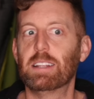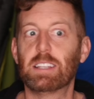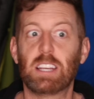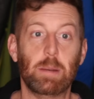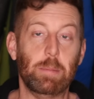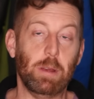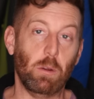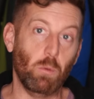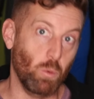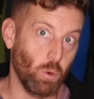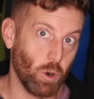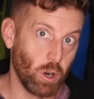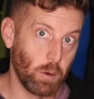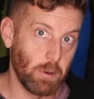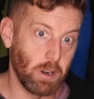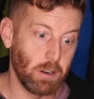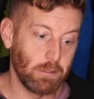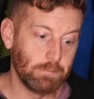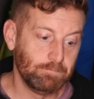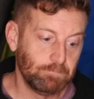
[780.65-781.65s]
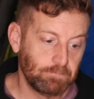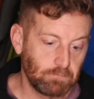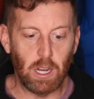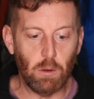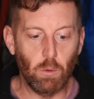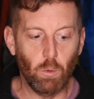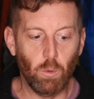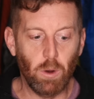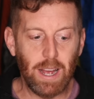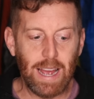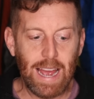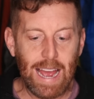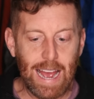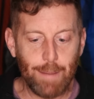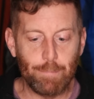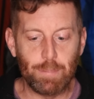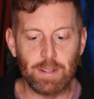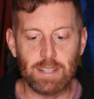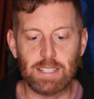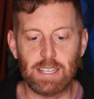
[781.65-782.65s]
it's going to be warmer. But what
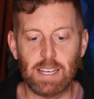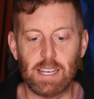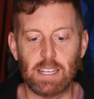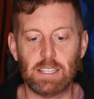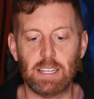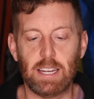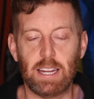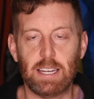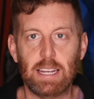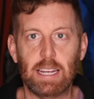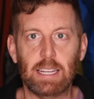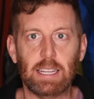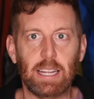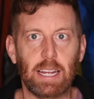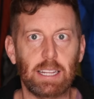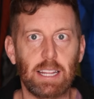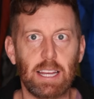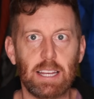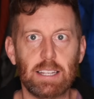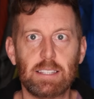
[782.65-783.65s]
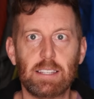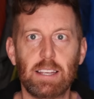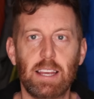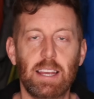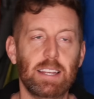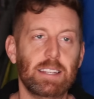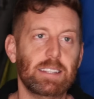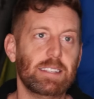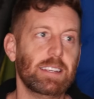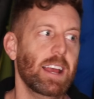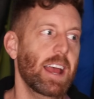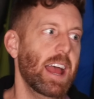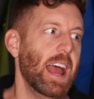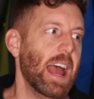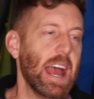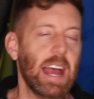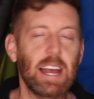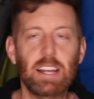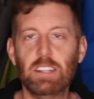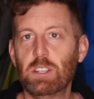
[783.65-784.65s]
happens is in a tent like this is
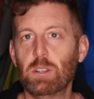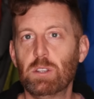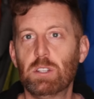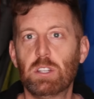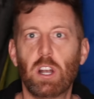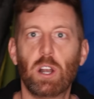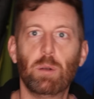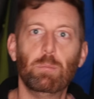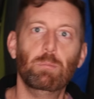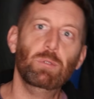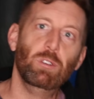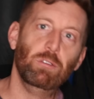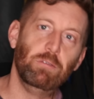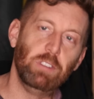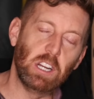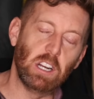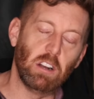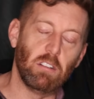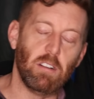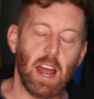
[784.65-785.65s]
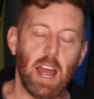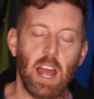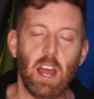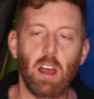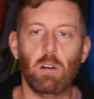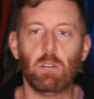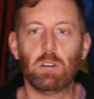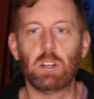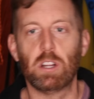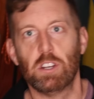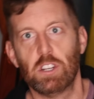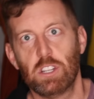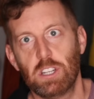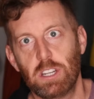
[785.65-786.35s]
as you start moving around and